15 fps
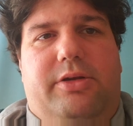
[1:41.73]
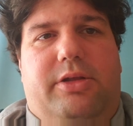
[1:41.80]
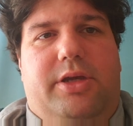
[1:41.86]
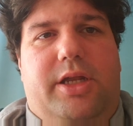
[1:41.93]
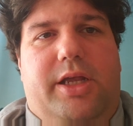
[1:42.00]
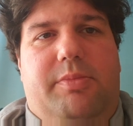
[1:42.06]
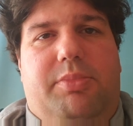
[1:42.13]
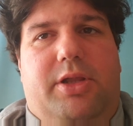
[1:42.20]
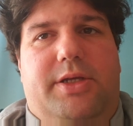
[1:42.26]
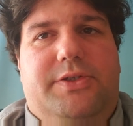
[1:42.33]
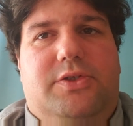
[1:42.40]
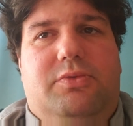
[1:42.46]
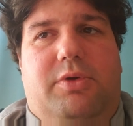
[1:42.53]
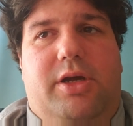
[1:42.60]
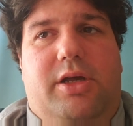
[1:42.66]
you're looking at
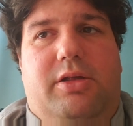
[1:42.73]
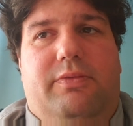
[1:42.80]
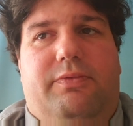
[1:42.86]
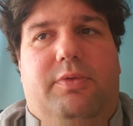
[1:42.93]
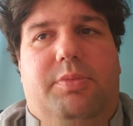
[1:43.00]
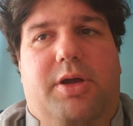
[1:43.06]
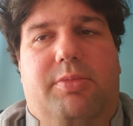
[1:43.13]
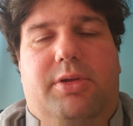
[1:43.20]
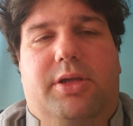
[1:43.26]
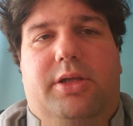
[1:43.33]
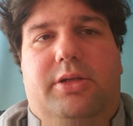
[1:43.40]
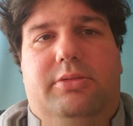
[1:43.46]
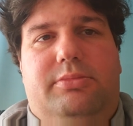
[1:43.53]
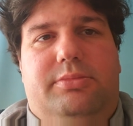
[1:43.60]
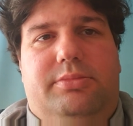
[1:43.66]
plus 12,
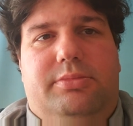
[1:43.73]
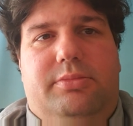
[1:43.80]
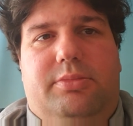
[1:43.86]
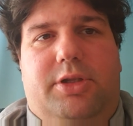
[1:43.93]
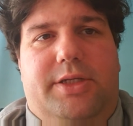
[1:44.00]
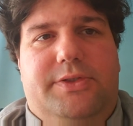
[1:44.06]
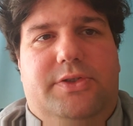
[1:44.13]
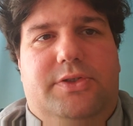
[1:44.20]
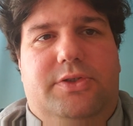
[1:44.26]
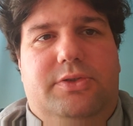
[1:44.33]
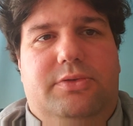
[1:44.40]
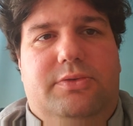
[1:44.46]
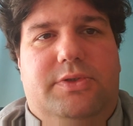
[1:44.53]
Republican plus 2.